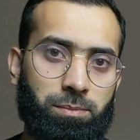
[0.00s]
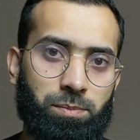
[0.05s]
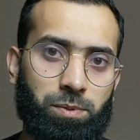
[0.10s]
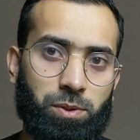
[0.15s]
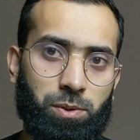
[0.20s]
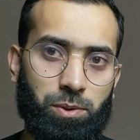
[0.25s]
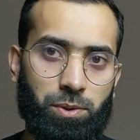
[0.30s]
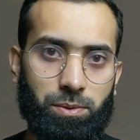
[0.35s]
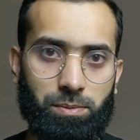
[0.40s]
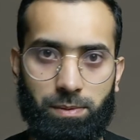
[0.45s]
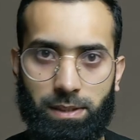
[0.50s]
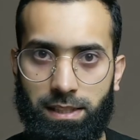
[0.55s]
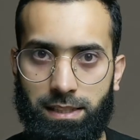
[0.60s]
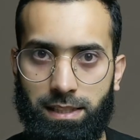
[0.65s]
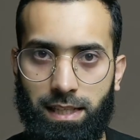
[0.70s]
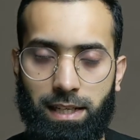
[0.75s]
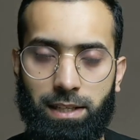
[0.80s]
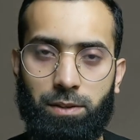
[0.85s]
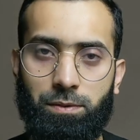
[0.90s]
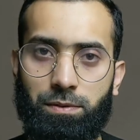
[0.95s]
So these
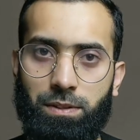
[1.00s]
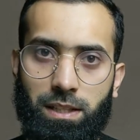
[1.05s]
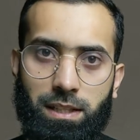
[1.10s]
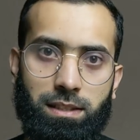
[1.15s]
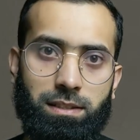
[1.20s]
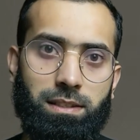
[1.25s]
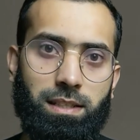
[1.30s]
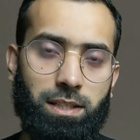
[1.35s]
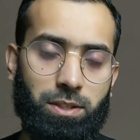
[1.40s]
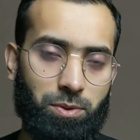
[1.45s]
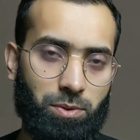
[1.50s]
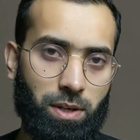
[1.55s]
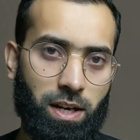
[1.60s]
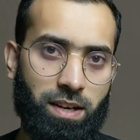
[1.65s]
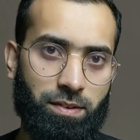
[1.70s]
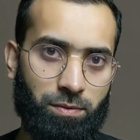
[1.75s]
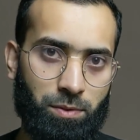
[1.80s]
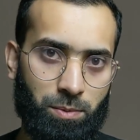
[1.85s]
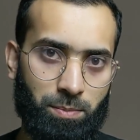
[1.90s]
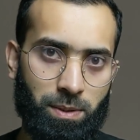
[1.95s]
kind of things that you
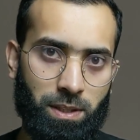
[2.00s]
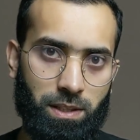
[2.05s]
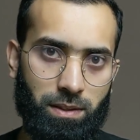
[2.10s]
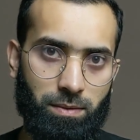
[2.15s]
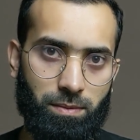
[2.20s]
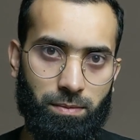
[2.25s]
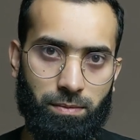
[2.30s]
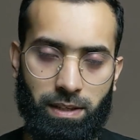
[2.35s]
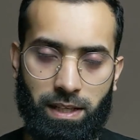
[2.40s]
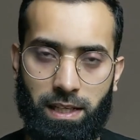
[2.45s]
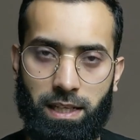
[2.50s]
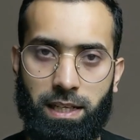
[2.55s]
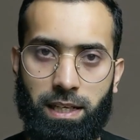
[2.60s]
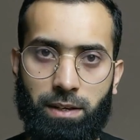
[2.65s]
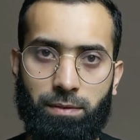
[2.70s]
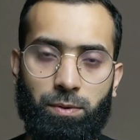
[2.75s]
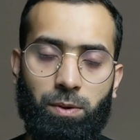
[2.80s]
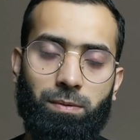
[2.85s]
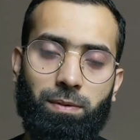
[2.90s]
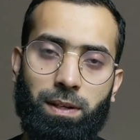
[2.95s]
have to be very
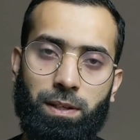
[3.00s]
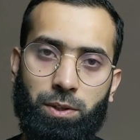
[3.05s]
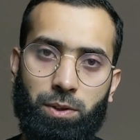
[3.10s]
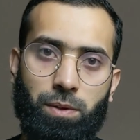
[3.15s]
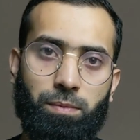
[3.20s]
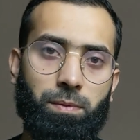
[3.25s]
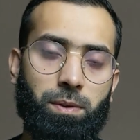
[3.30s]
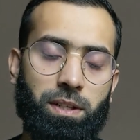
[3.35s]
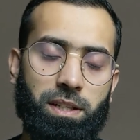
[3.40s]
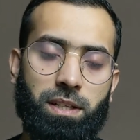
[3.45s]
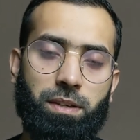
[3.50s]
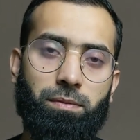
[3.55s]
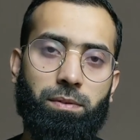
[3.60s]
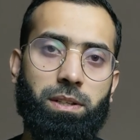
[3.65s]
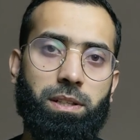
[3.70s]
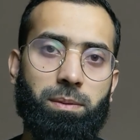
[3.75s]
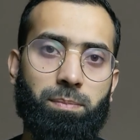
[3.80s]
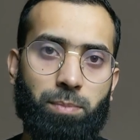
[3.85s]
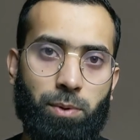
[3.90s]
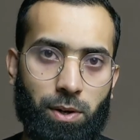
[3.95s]
careful when you are working
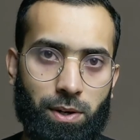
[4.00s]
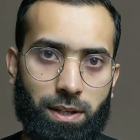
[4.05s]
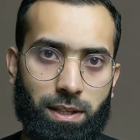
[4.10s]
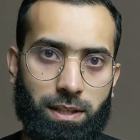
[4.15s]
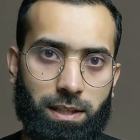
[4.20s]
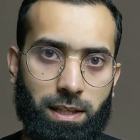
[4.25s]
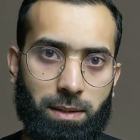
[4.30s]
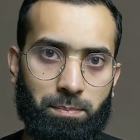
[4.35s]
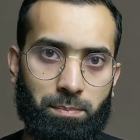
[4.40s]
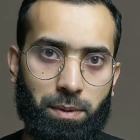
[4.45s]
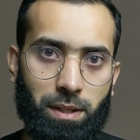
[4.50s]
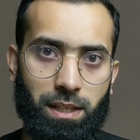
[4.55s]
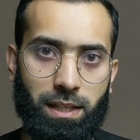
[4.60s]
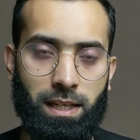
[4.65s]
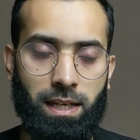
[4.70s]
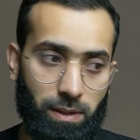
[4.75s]
with a product company.